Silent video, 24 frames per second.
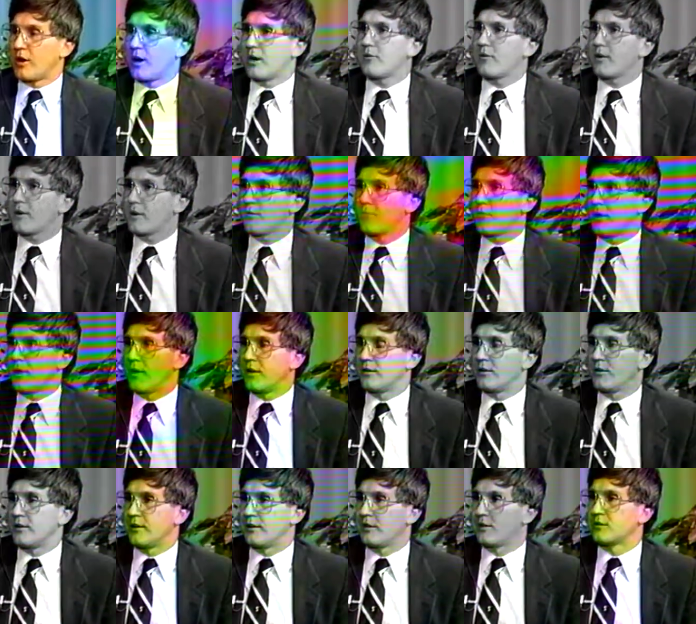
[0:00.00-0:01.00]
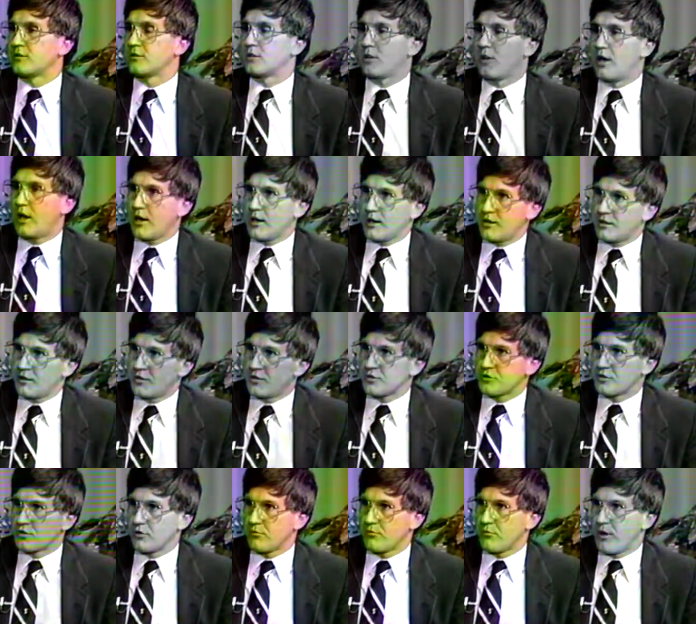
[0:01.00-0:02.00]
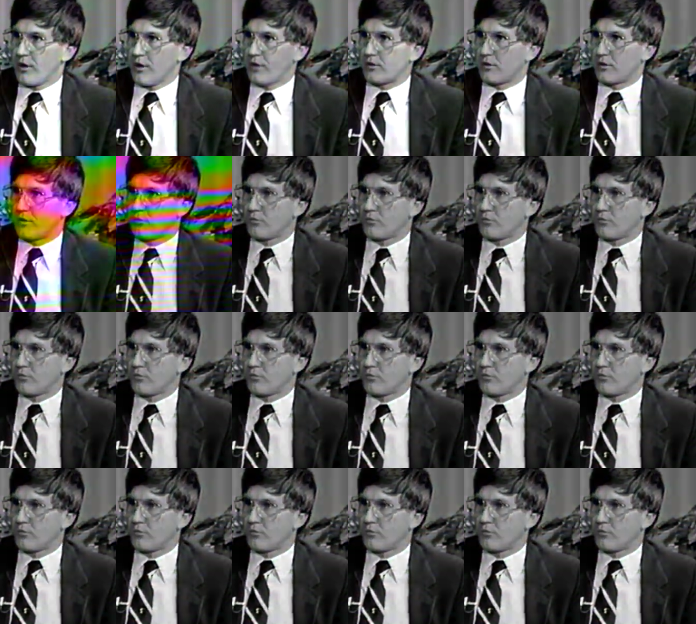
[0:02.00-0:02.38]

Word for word: recommend is locking it in some manner.